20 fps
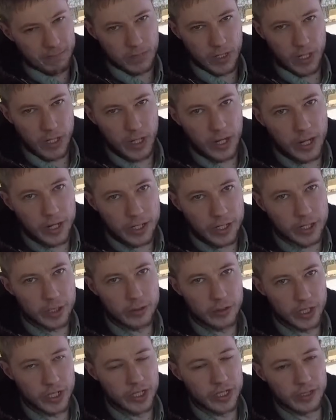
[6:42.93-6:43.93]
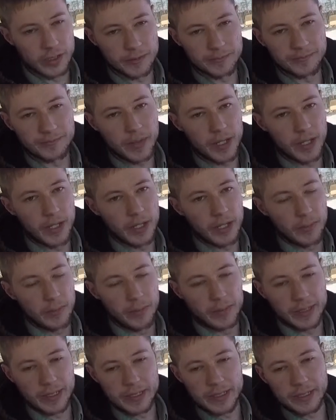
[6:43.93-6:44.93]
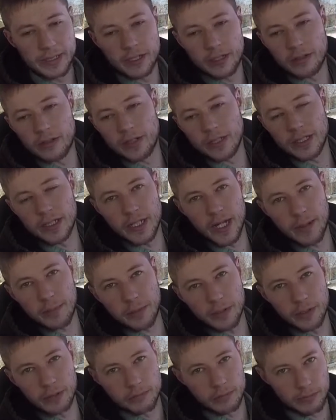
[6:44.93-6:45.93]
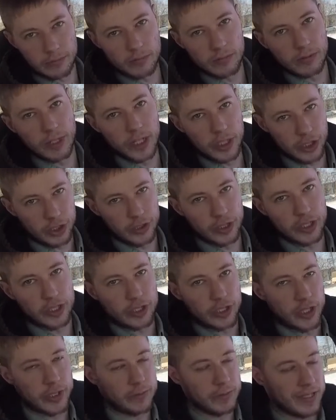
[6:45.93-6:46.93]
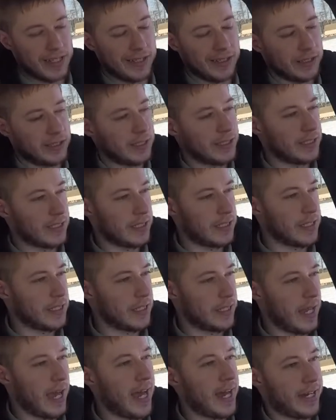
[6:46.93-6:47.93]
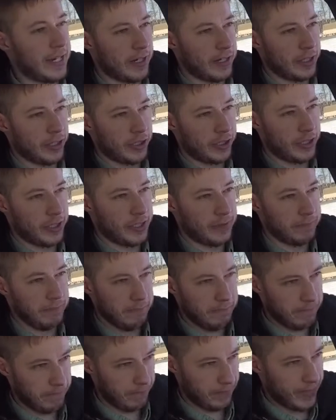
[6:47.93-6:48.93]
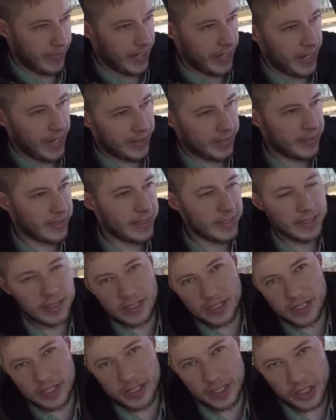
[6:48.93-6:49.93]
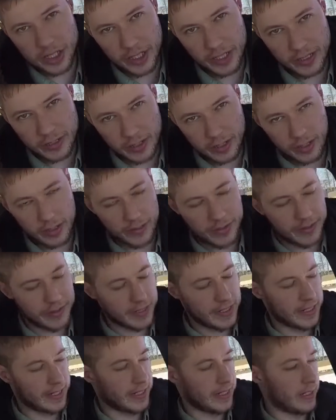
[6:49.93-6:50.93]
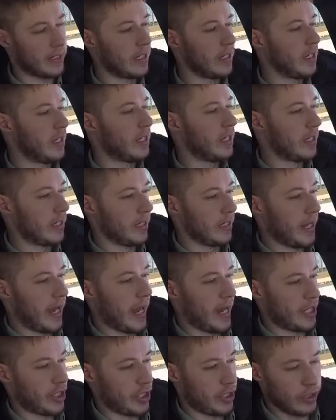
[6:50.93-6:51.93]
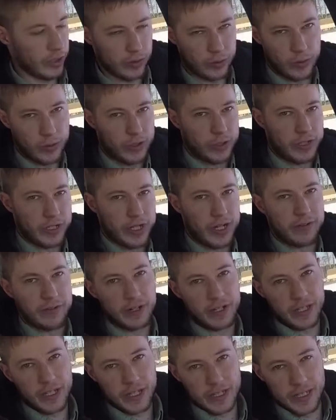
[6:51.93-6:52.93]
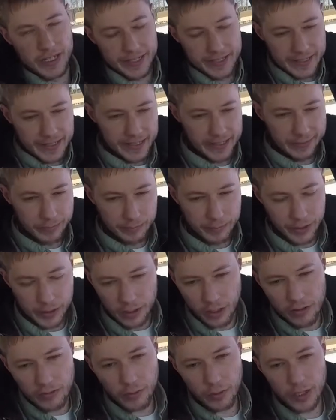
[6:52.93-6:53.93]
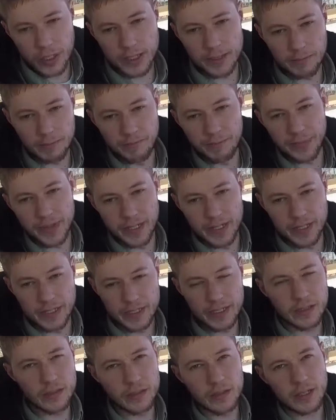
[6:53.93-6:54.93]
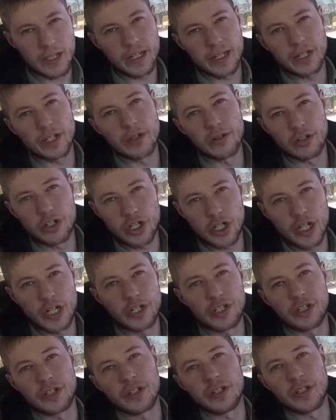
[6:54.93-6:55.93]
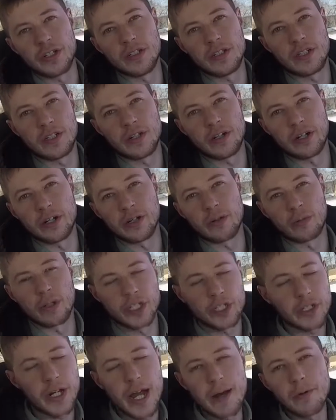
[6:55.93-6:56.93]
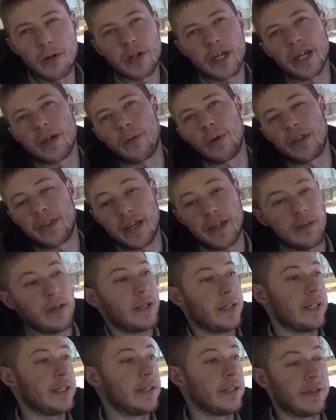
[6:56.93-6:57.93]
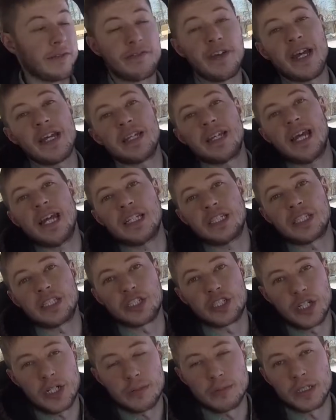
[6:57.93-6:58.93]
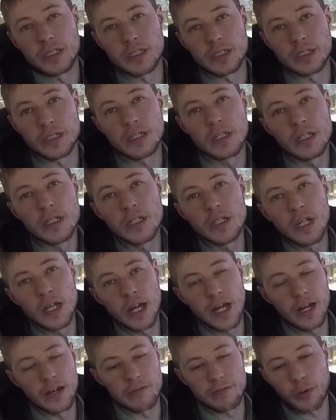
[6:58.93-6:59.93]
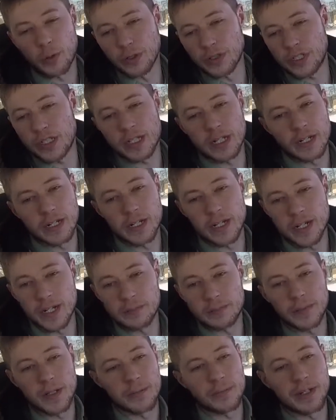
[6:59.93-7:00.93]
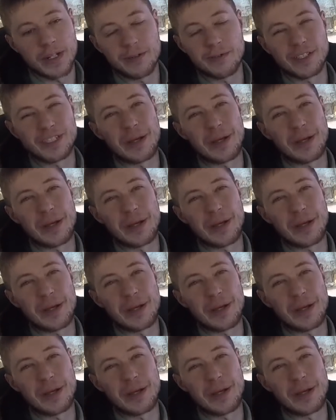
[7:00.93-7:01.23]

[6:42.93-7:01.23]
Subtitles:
not a huge deal. But, you know, on the upper luxury trims, the LTZ and the High Countries, they had the stitching on the dash and the doors and everything like that. But overall, it didn't look like a huge change in the interior, which I'm okay with. I think they did a fantastic job on the 14 and up. I mean, it was a